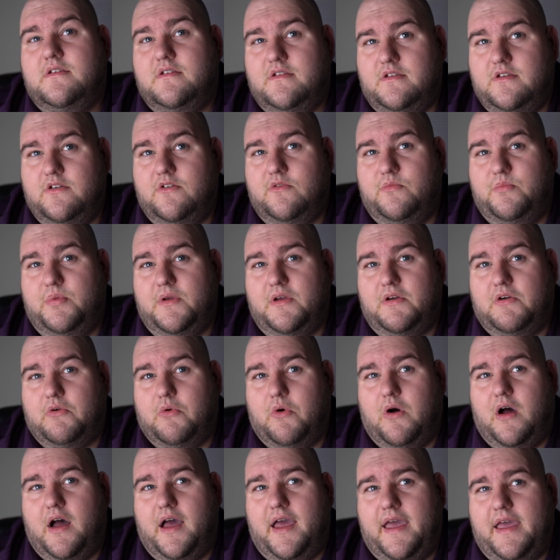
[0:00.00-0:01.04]
you be
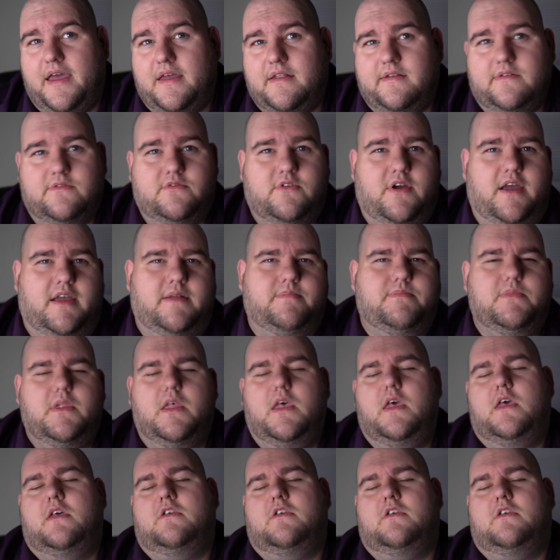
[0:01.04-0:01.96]
quiet, right?